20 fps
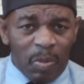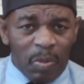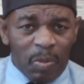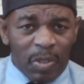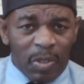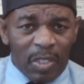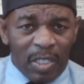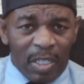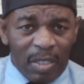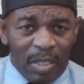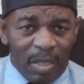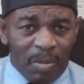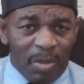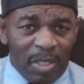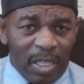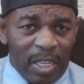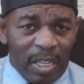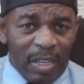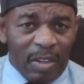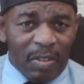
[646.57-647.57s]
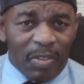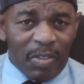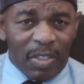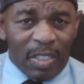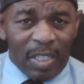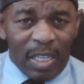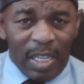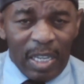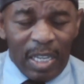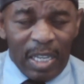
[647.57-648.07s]
present
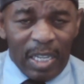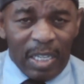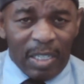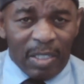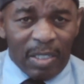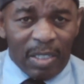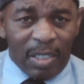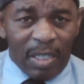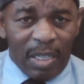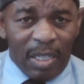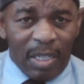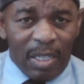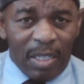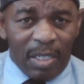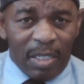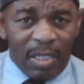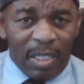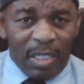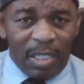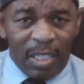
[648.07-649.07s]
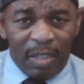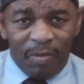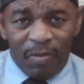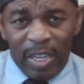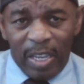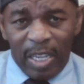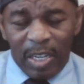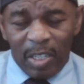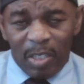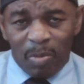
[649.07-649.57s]
themselves as
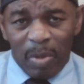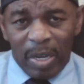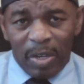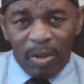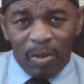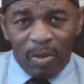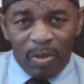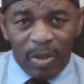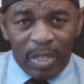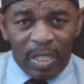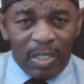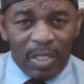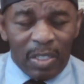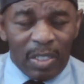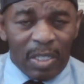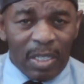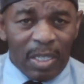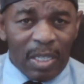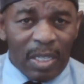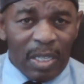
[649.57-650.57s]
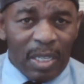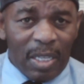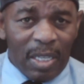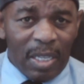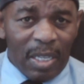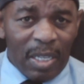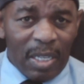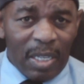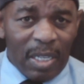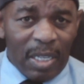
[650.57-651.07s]
disadvantaged minorities.
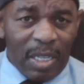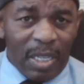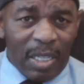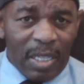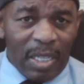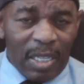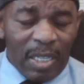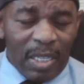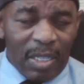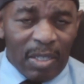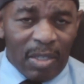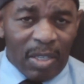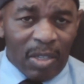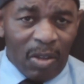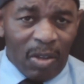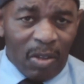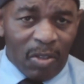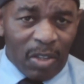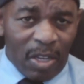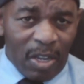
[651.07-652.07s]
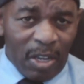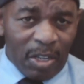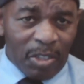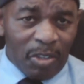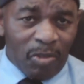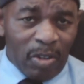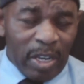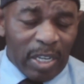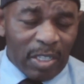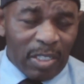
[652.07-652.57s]
They get all the
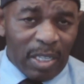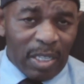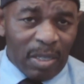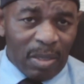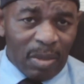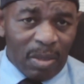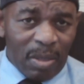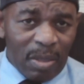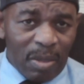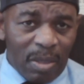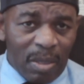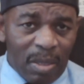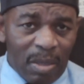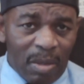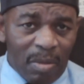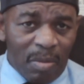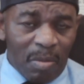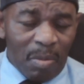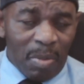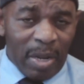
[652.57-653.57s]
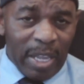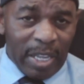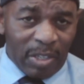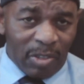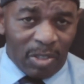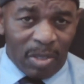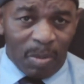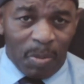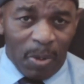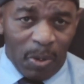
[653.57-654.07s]
contracts that
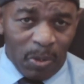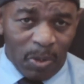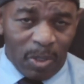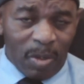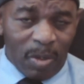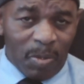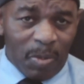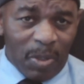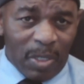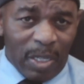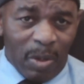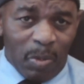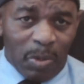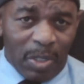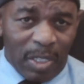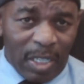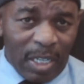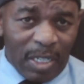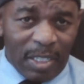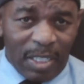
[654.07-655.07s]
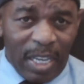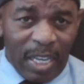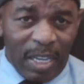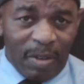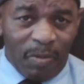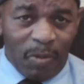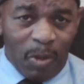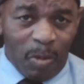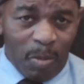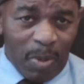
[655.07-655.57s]
blacks supposed to be, that was set
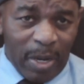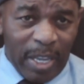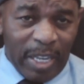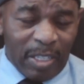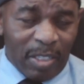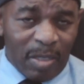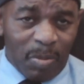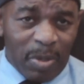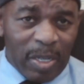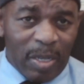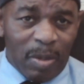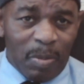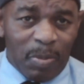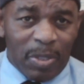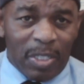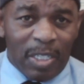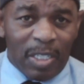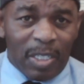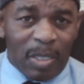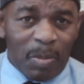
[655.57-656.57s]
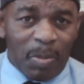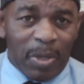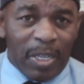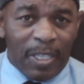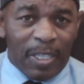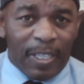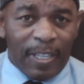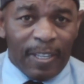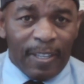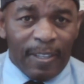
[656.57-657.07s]
aside for blacks to be able to
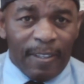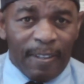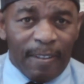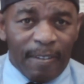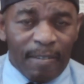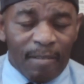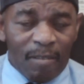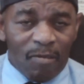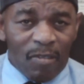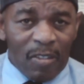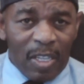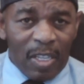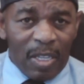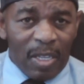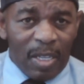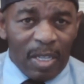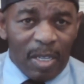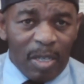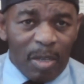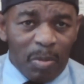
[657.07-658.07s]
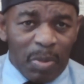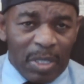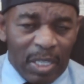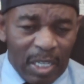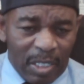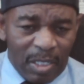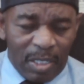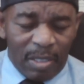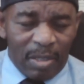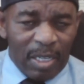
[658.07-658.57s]
participate. But
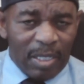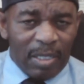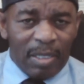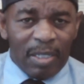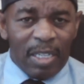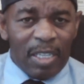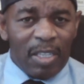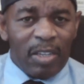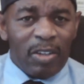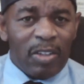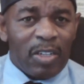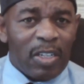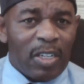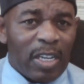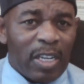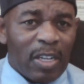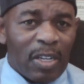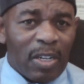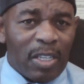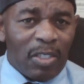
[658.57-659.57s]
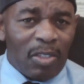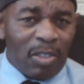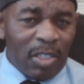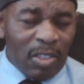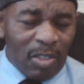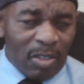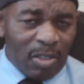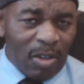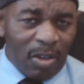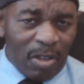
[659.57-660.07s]
that's neither here nor there.
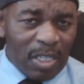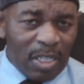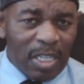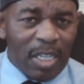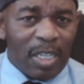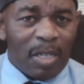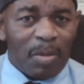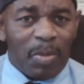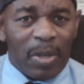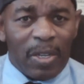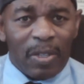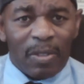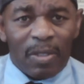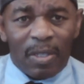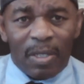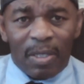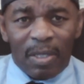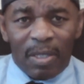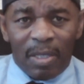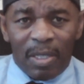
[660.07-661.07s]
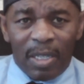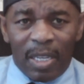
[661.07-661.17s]
Let's talk again about the